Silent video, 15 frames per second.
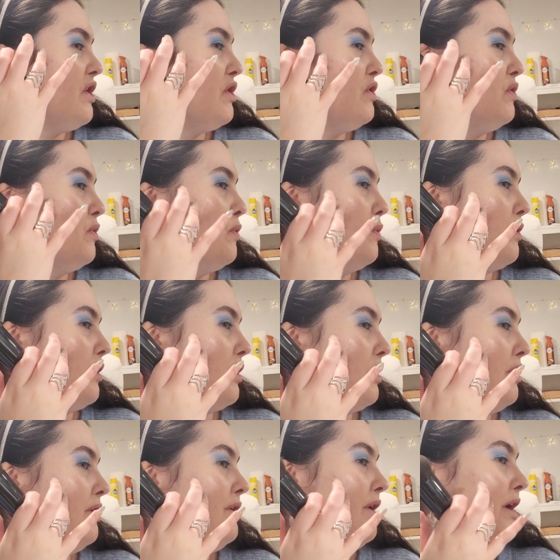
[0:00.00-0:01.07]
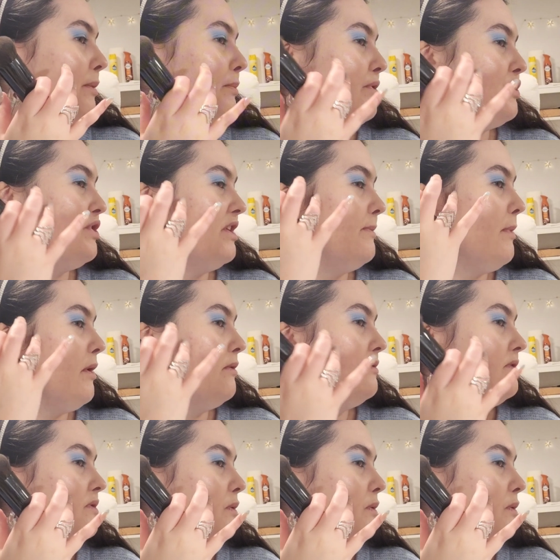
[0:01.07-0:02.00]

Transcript: your upper cheekbones,